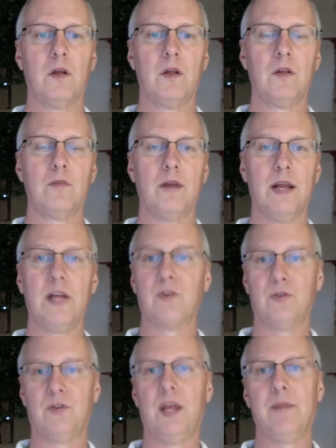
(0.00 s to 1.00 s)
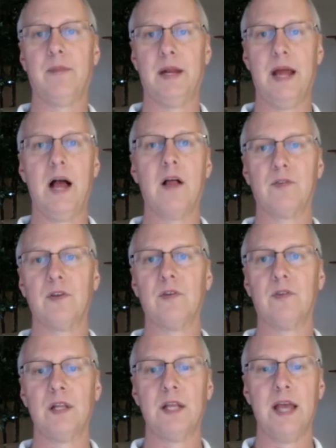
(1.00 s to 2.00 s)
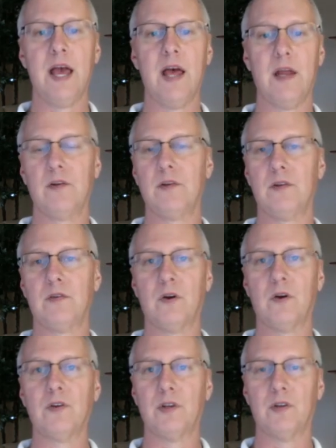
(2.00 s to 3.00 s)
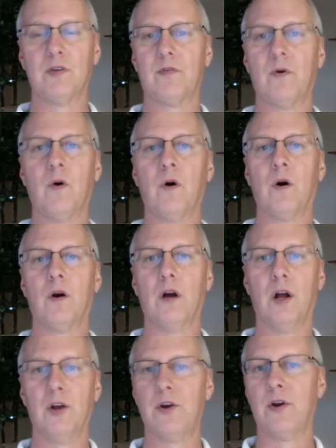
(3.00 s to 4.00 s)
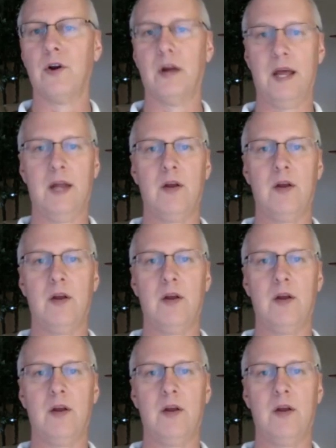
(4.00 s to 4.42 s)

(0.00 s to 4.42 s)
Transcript: financial statement analysis in the end searches for under and